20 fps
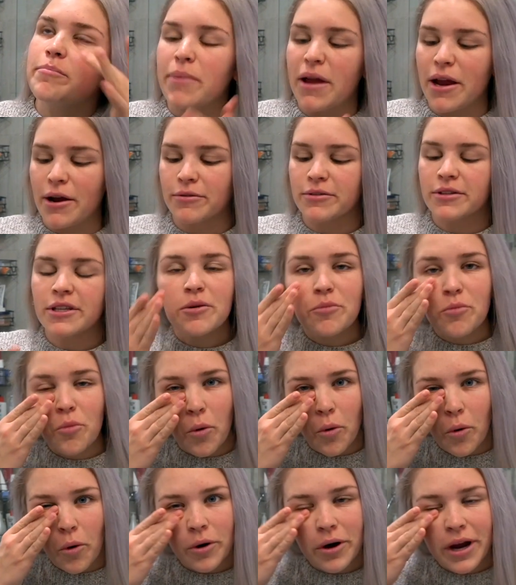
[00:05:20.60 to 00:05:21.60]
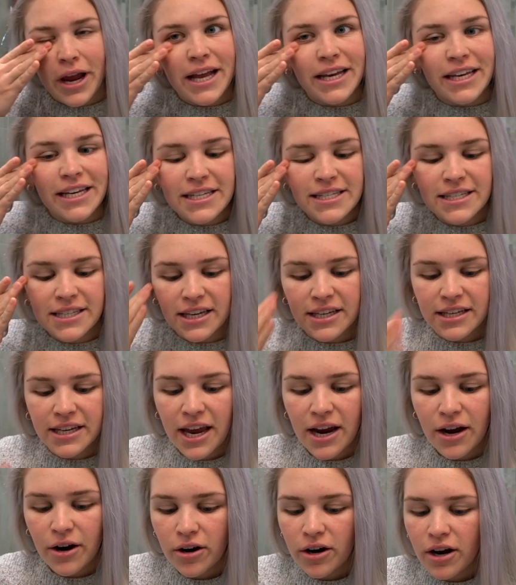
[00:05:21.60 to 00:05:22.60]
barely wore any
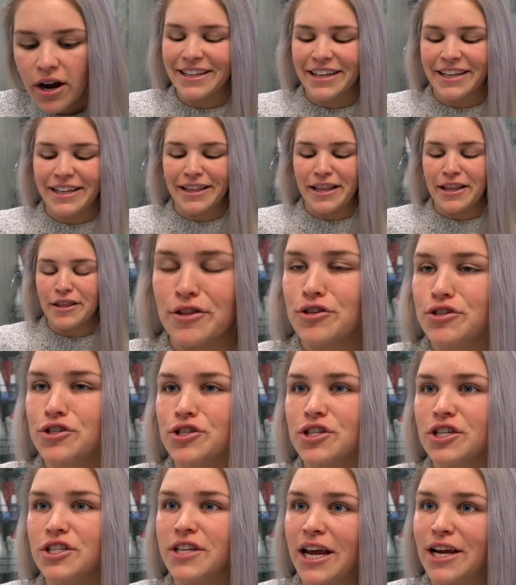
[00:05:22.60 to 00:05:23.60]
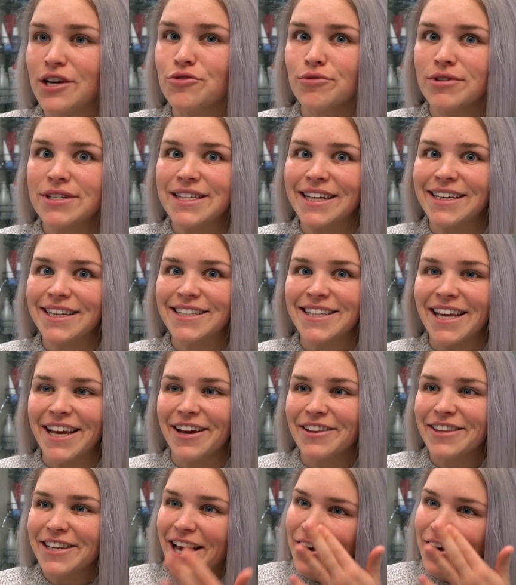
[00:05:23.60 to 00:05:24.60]
skincare. Like, this is a dangerous thing to say on the